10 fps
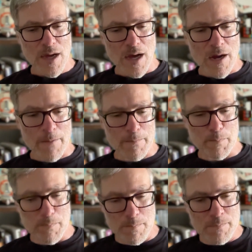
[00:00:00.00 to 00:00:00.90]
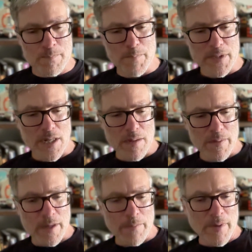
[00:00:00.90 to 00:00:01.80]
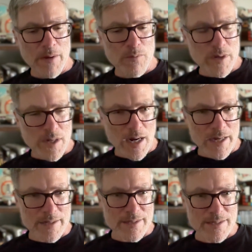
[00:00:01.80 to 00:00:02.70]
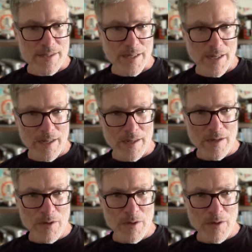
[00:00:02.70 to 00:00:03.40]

But then at my work on Disney,